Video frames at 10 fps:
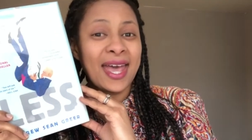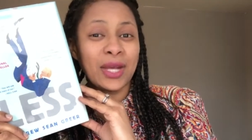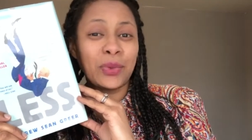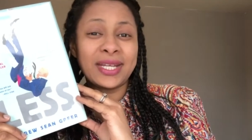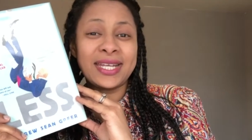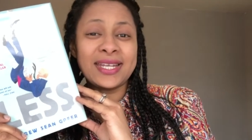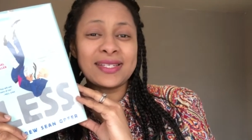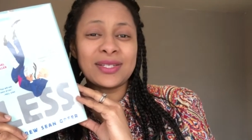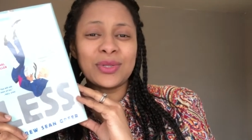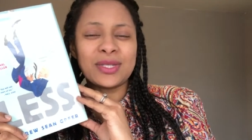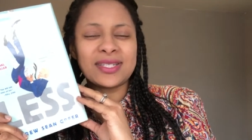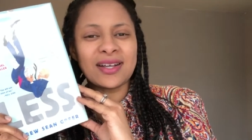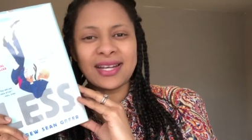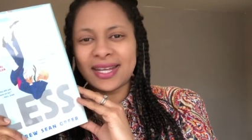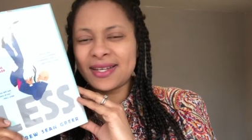And what he needs to do is to
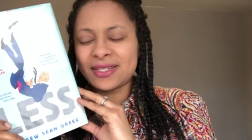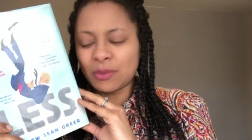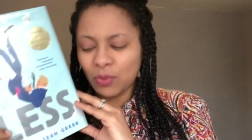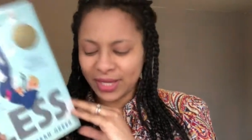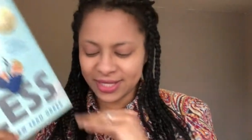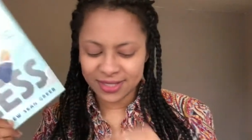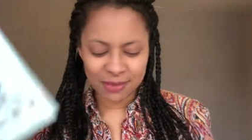start getting some wins.